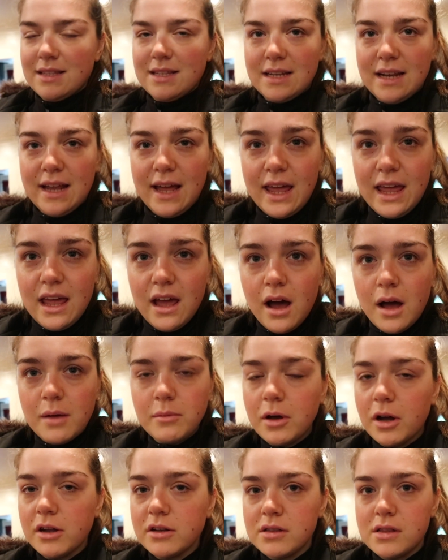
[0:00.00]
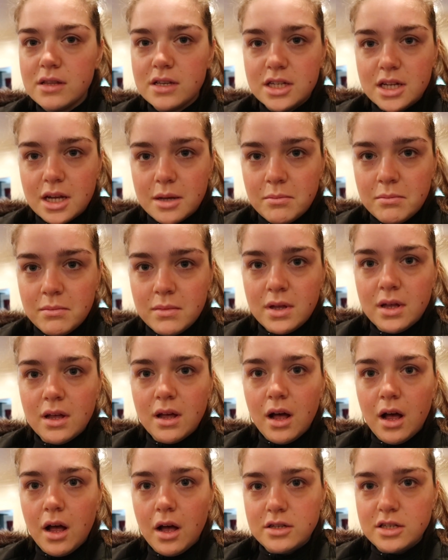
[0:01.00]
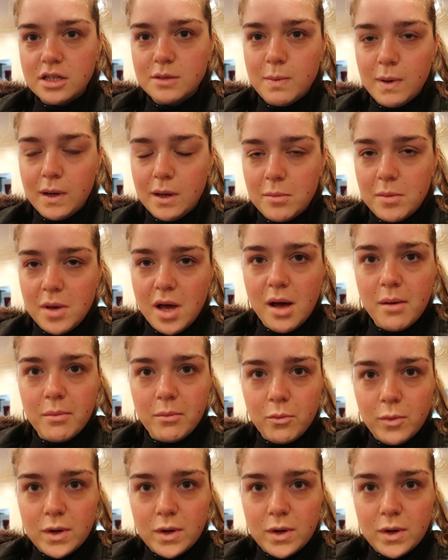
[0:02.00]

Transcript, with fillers: Today, I'm going to the gym. just picking me up.